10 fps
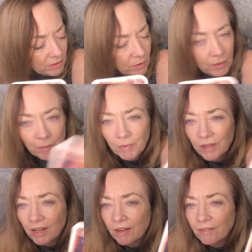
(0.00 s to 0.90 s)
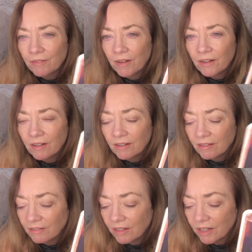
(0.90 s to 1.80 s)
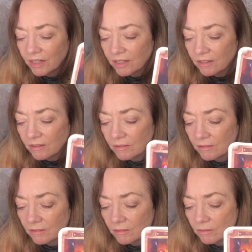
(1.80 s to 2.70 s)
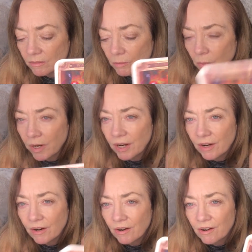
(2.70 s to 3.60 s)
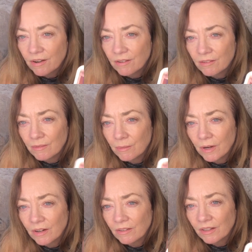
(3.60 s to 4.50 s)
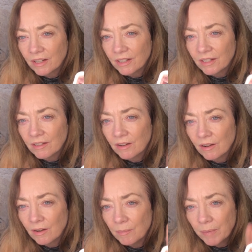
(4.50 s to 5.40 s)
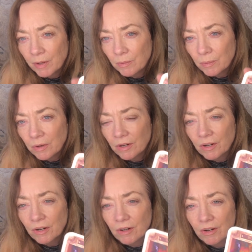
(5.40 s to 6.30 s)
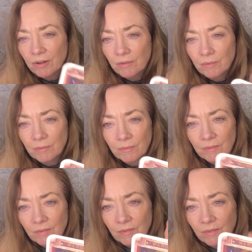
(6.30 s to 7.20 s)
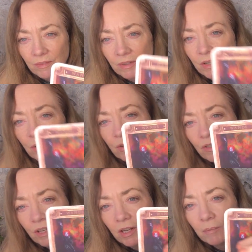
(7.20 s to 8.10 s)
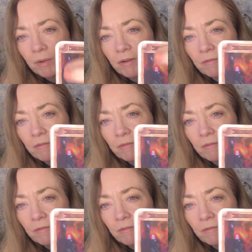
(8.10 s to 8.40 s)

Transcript: what I'm thinking of, like, where like a metal worker, you know, just like a big